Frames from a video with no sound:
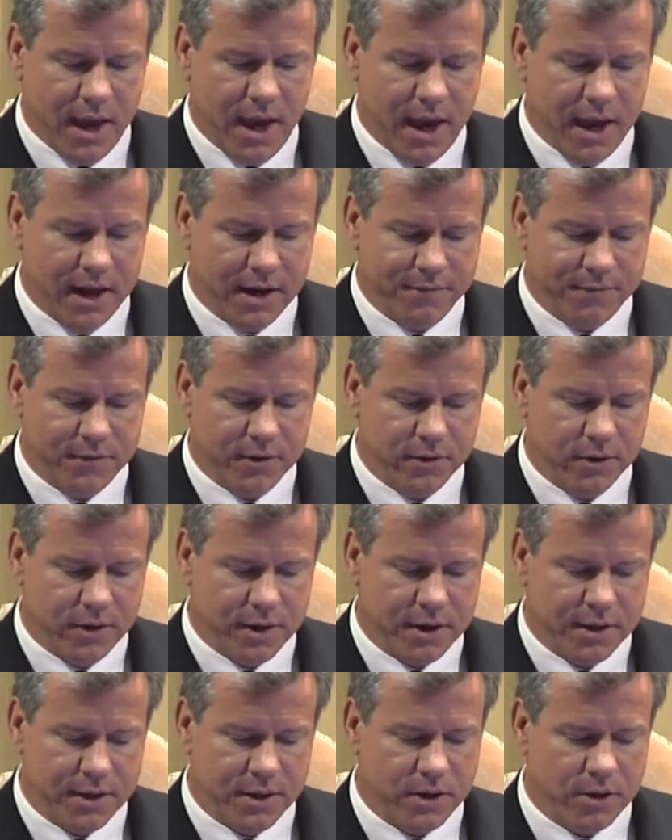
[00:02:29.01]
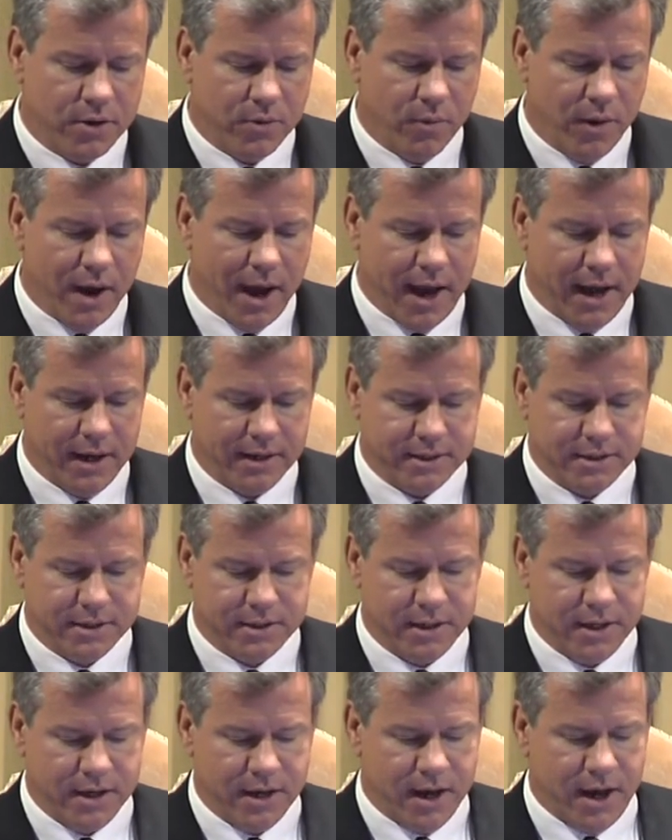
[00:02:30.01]
And if you look in the
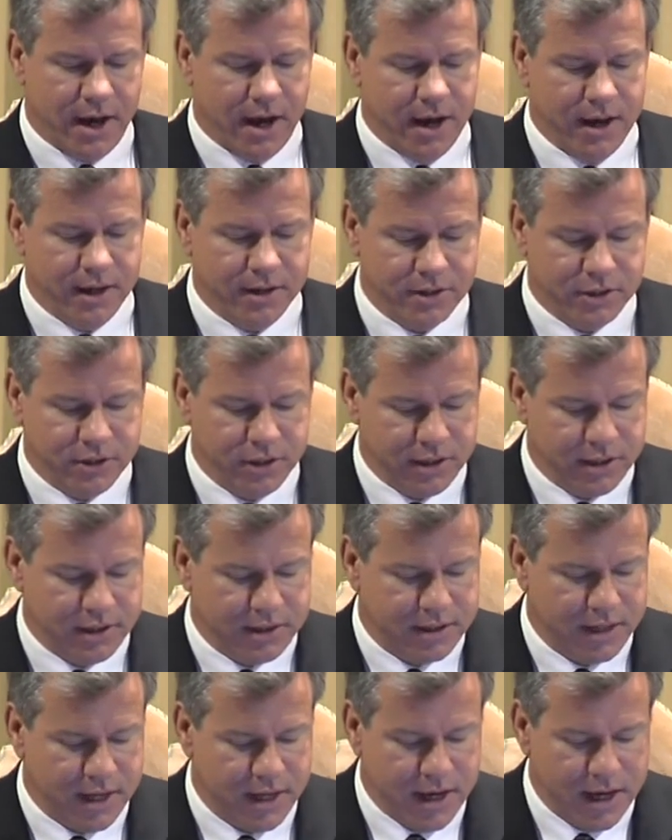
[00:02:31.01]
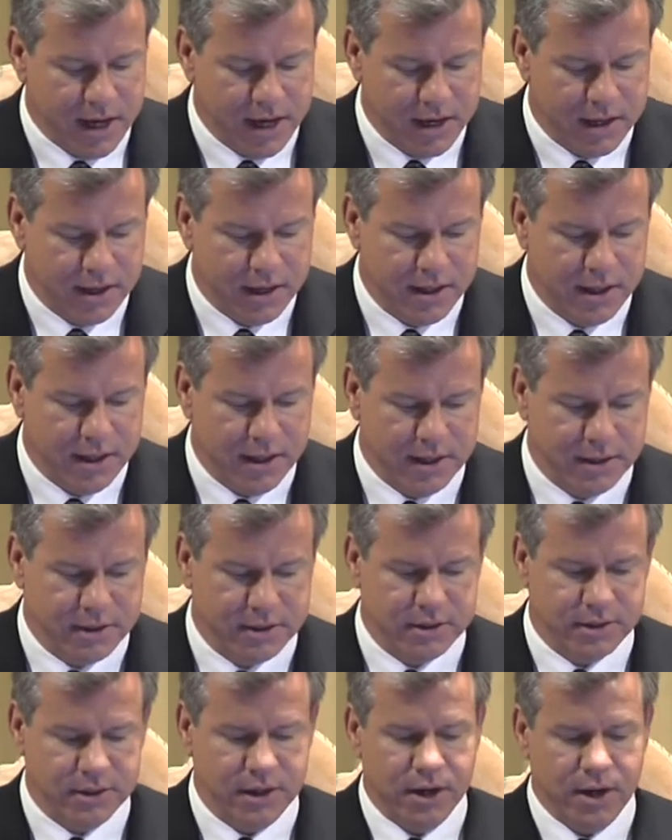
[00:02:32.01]
U.S., uh, just in
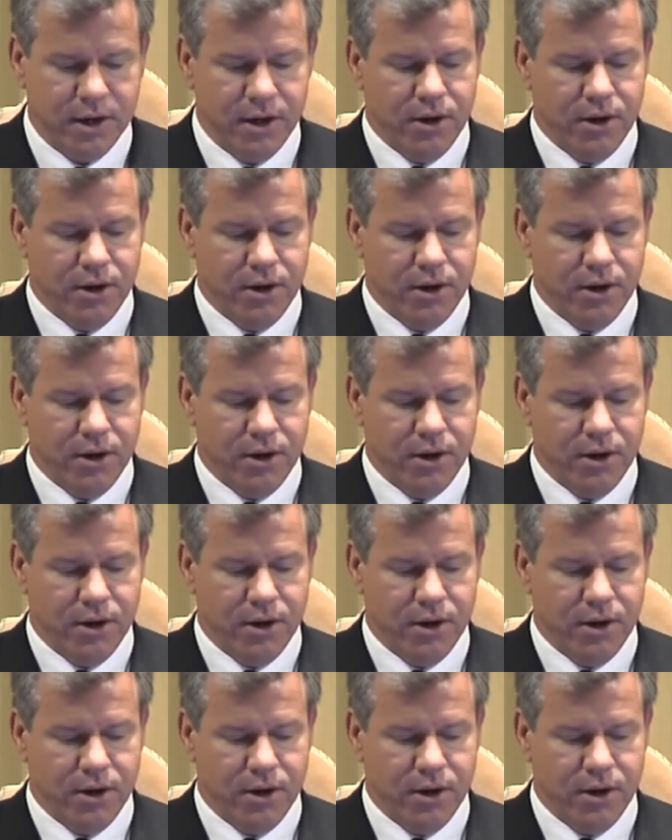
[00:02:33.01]
this